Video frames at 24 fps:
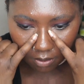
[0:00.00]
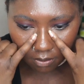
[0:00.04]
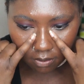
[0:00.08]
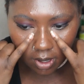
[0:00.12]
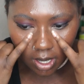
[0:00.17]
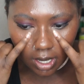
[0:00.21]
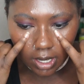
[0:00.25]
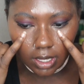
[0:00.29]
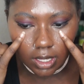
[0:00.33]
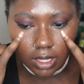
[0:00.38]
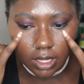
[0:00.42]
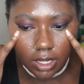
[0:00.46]

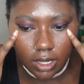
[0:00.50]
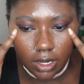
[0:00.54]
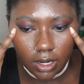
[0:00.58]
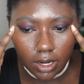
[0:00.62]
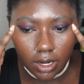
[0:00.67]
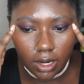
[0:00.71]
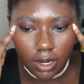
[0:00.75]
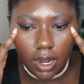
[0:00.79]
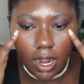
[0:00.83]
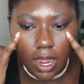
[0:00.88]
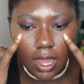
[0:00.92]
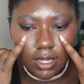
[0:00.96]
right
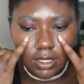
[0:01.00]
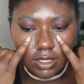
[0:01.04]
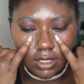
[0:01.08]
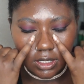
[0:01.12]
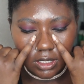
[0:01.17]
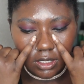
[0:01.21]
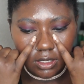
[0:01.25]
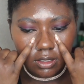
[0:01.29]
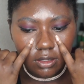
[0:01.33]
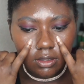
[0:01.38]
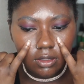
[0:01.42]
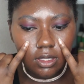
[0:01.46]
here I
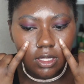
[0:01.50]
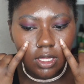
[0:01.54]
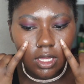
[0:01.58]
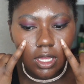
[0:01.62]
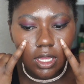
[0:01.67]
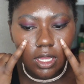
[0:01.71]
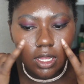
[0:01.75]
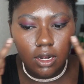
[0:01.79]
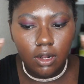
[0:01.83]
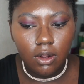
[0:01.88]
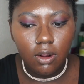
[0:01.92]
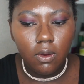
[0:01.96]
still
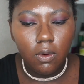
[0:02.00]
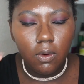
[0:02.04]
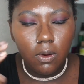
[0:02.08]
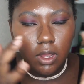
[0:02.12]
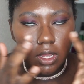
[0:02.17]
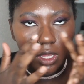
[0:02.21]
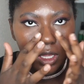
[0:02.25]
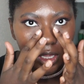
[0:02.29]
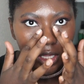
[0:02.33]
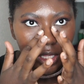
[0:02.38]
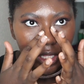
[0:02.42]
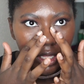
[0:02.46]
get
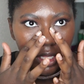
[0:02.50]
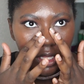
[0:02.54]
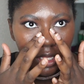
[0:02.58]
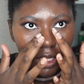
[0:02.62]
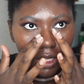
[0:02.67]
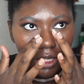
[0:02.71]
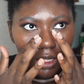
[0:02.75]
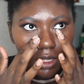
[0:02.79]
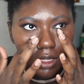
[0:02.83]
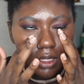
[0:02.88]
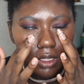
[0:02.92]
oily,